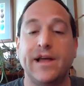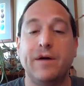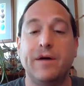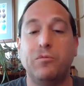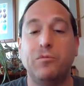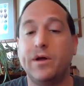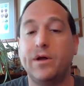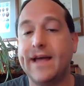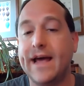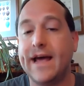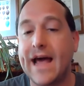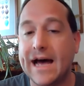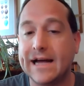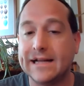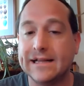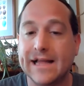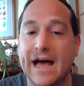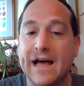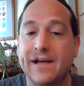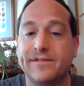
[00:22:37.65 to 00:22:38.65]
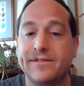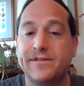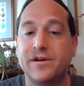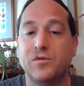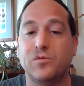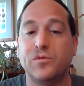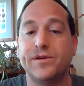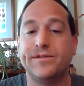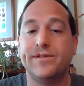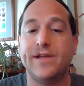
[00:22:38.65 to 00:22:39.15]
And what they had last
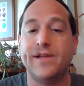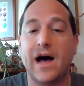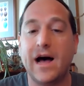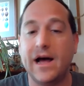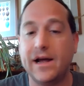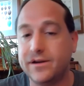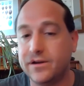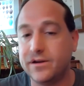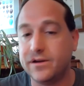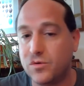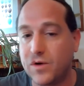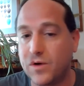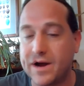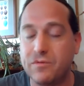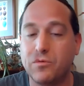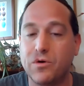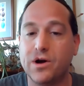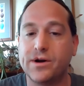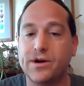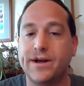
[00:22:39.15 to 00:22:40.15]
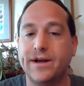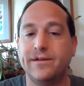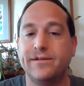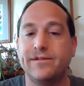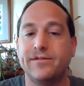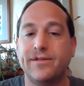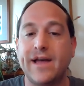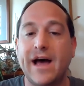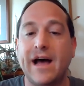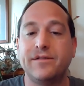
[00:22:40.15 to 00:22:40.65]
year was not quite working.
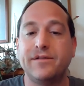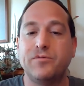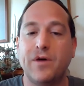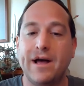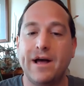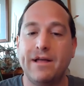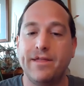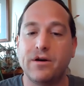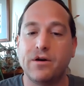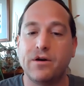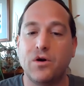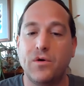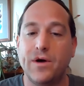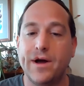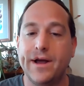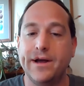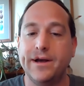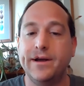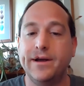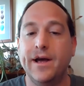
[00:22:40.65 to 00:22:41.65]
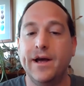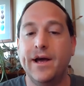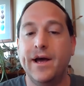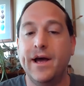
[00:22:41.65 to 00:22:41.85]
So that's why they're going